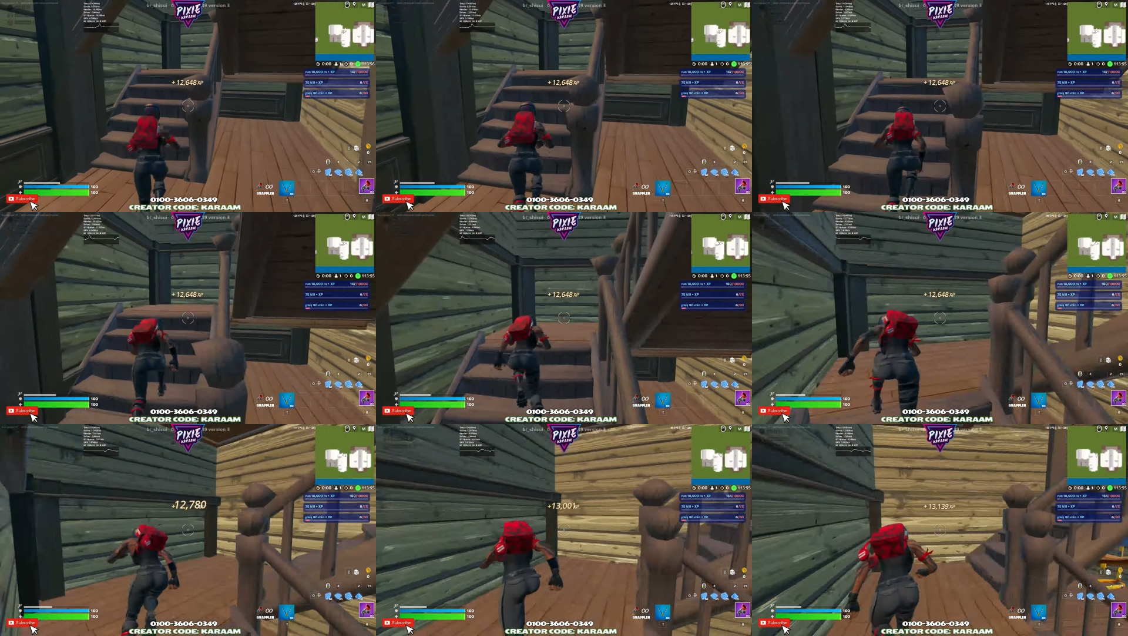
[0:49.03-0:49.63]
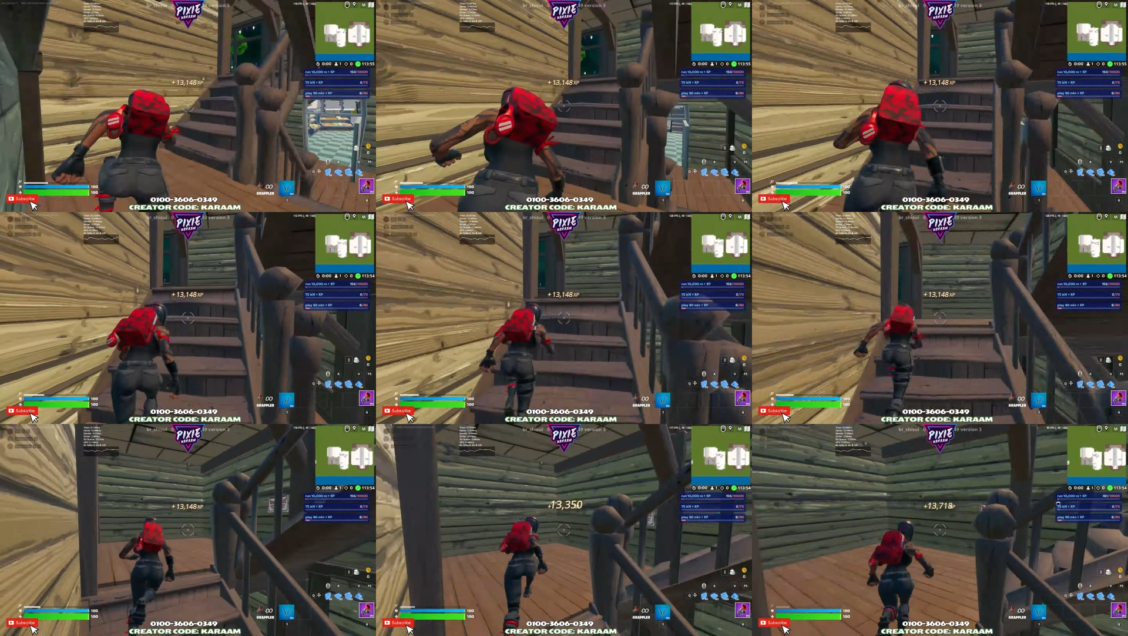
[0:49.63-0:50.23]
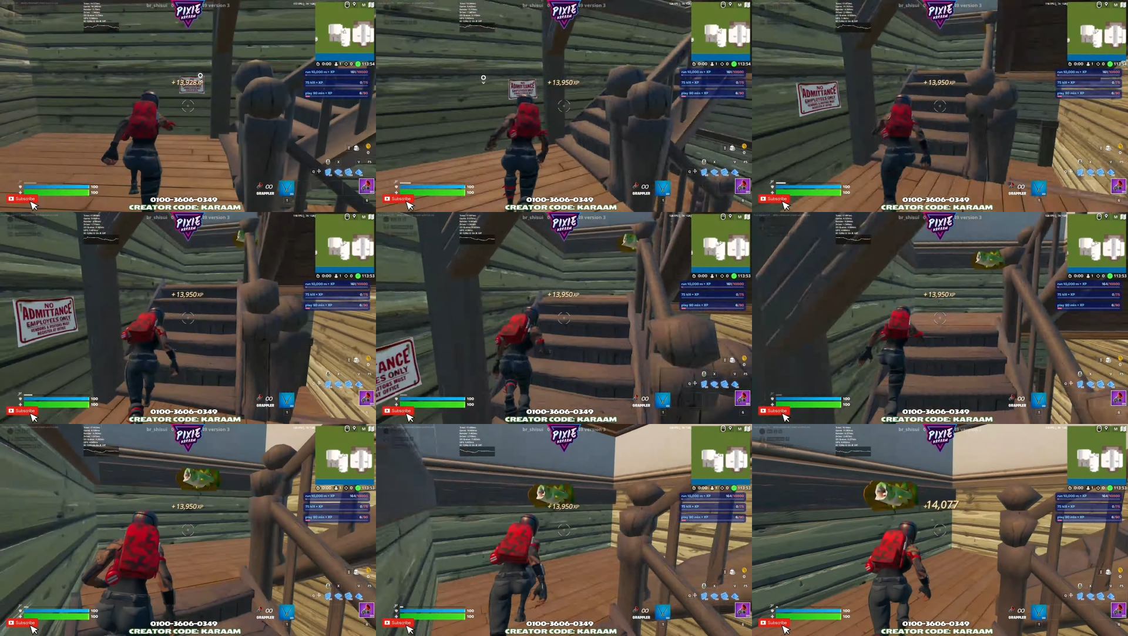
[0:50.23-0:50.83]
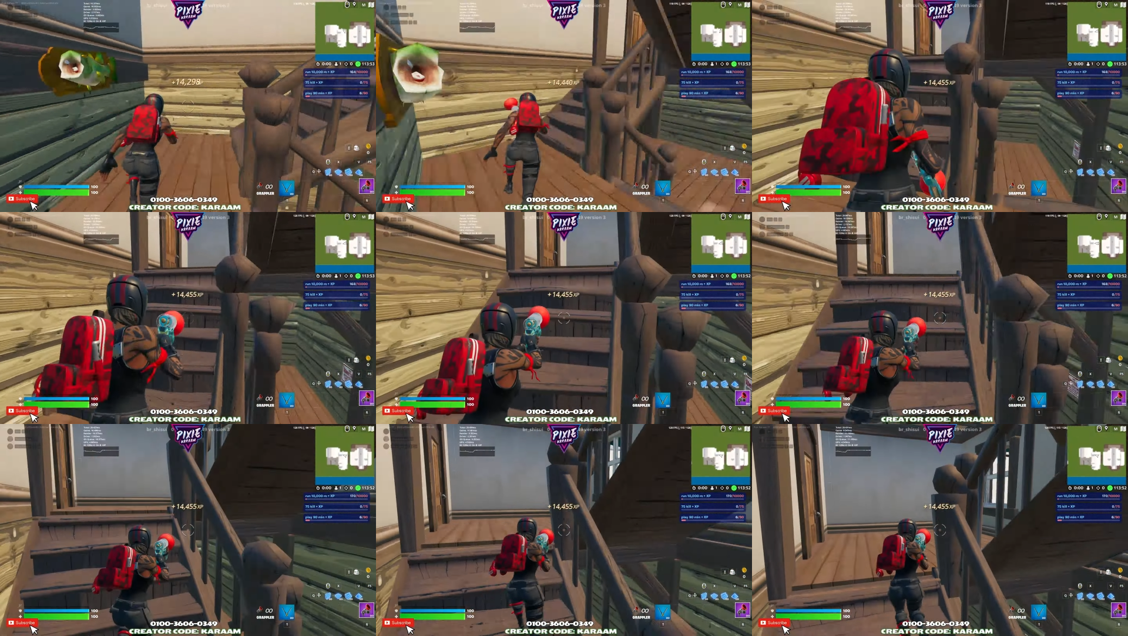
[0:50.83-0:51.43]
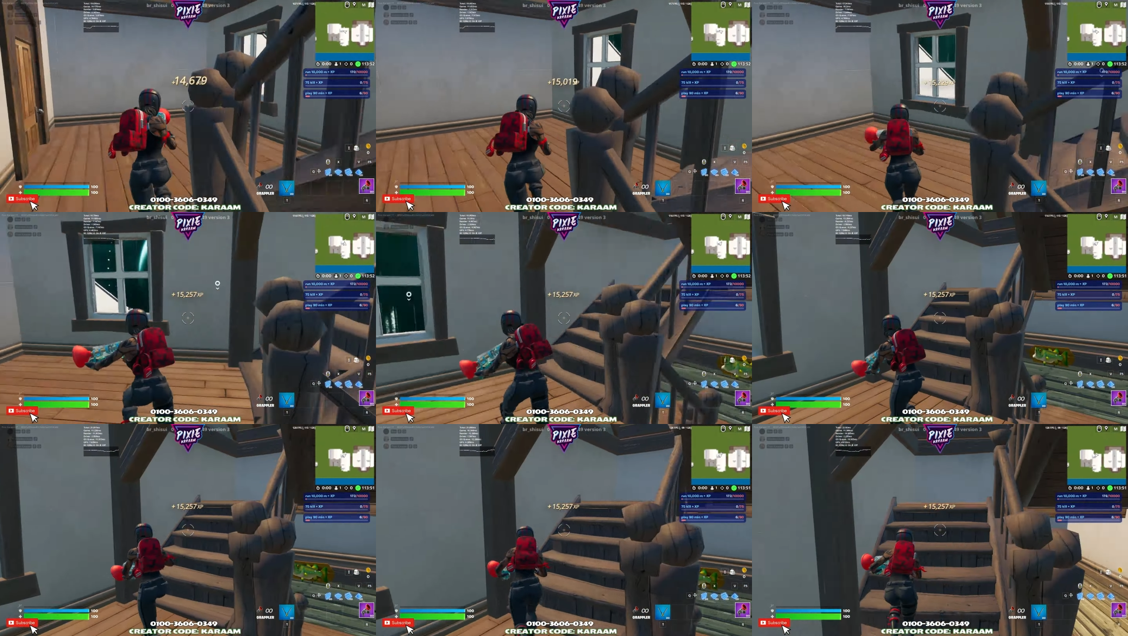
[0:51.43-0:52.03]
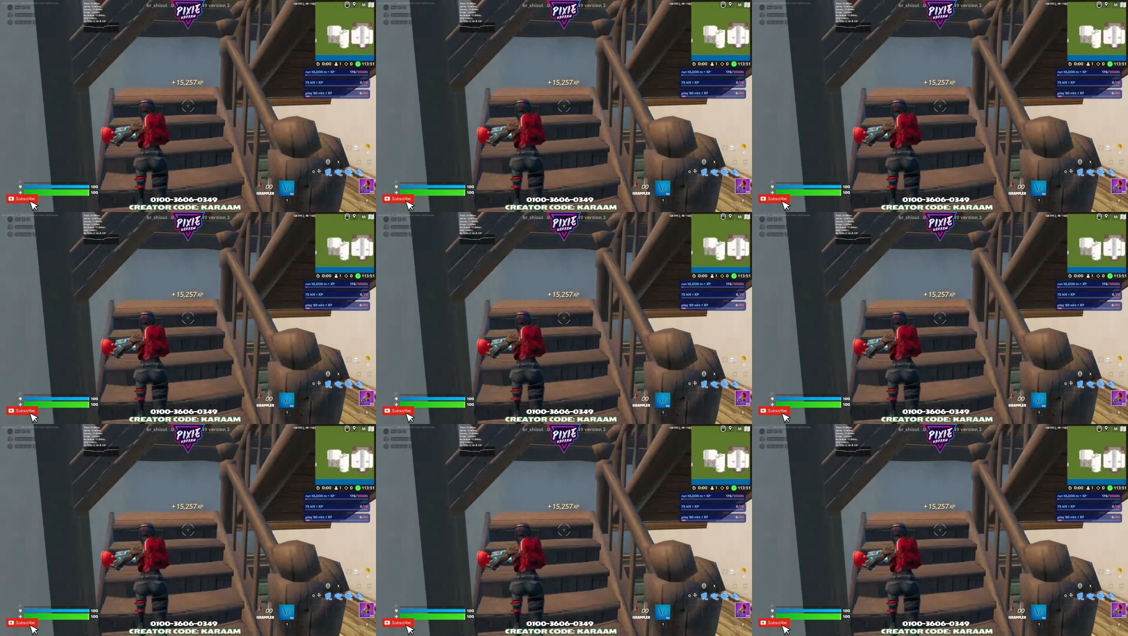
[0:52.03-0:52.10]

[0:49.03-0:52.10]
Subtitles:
[unreadable: no face in view]